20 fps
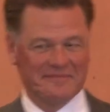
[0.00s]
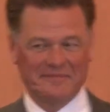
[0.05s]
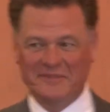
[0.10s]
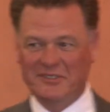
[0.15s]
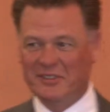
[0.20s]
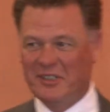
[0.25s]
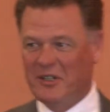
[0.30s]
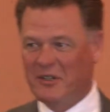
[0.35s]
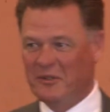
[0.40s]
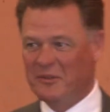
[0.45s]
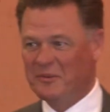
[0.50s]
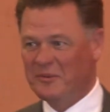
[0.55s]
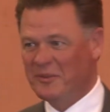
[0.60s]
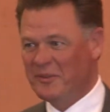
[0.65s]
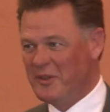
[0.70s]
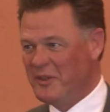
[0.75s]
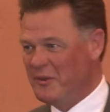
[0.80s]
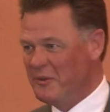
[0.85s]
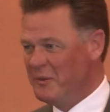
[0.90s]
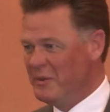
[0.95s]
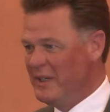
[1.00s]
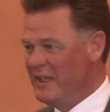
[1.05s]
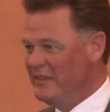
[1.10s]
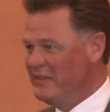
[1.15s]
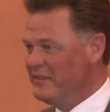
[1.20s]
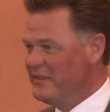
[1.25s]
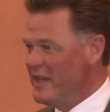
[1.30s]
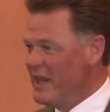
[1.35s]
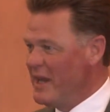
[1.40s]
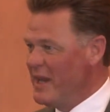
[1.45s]
So when
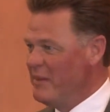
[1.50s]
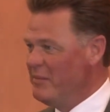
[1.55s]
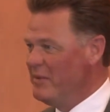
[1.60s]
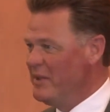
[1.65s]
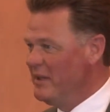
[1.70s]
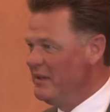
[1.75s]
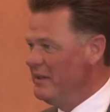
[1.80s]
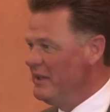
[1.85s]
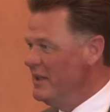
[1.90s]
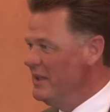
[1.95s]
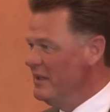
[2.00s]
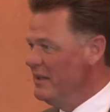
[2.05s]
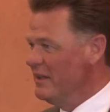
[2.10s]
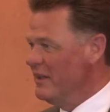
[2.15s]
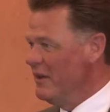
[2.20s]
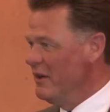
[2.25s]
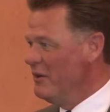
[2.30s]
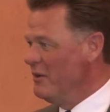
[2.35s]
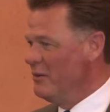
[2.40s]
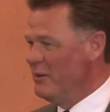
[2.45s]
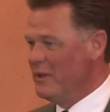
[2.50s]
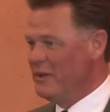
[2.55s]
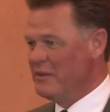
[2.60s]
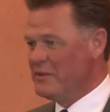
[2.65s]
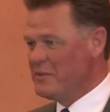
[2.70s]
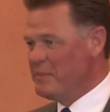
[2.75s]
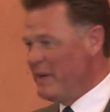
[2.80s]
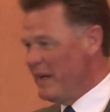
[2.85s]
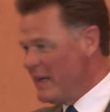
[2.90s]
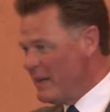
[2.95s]
it's time to go, whether
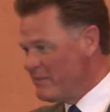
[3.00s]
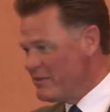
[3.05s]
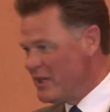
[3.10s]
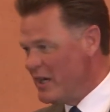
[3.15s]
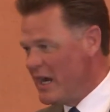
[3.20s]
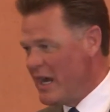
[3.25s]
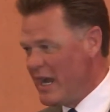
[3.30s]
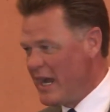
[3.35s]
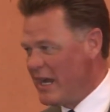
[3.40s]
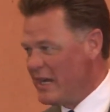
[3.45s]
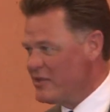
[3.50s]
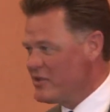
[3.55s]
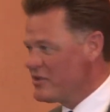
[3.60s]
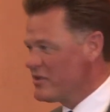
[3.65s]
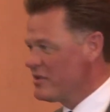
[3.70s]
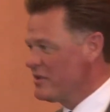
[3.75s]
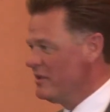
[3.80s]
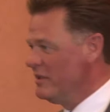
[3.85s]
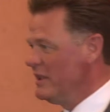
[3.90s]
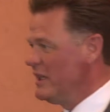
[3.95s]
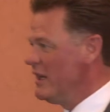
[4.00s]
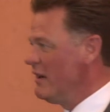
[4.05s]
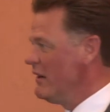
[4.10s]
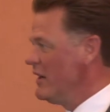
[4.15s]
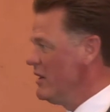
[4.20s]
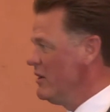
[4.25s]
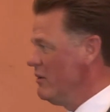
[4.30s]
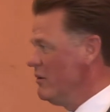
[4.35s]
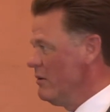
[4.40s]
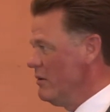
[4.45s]
it's pick up trash,
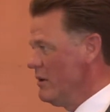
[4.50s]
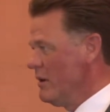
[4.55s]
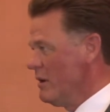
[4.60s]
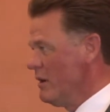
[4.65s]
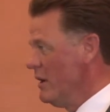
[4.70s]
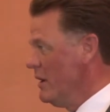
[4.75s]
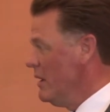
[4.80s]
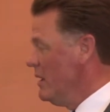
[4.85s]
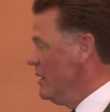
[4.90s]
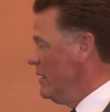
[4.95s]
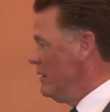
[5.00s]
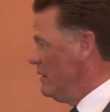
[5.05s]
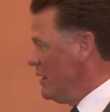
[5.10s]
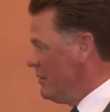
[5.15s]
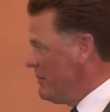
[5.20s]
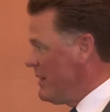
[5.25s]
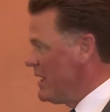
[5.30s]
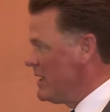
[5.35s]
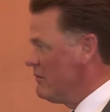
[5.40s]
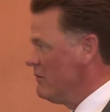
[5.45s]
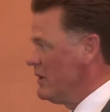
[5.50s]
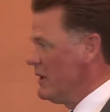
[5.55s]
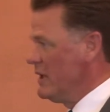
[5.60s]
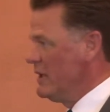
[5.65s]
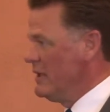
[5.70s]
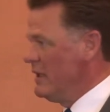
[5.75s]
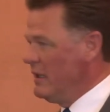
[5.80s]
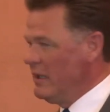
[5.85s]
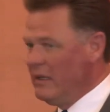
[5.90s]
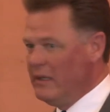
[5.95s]
Larry, or no matter what
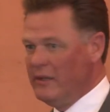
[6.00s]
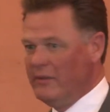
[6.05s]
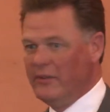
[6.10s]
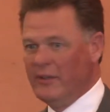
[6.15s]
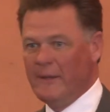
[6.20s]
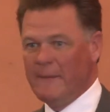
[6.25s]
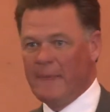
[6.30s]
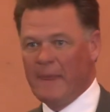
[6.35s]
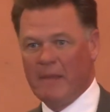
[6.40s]
it is,